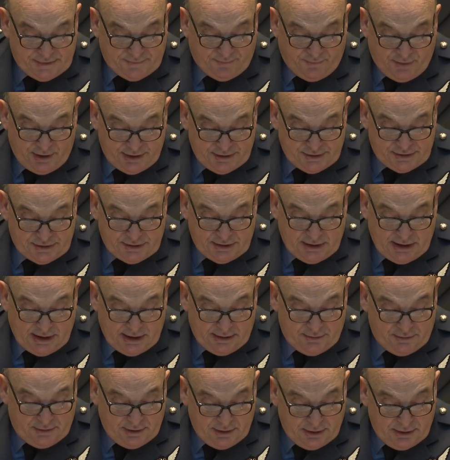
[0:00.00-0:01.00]
friends
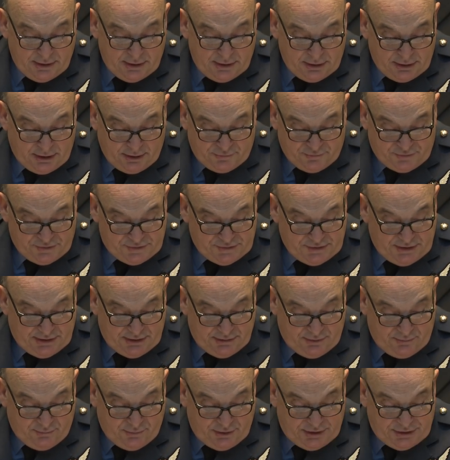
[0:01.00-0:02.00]
and countries in
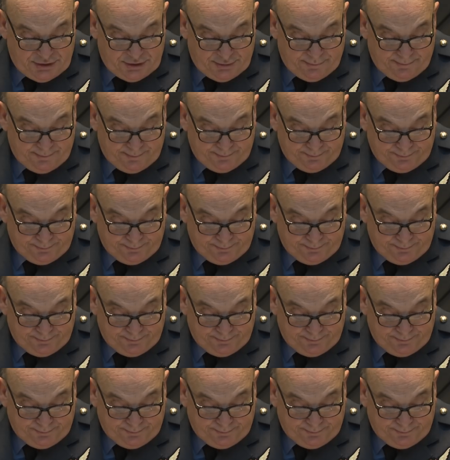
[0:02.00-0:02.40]
the region.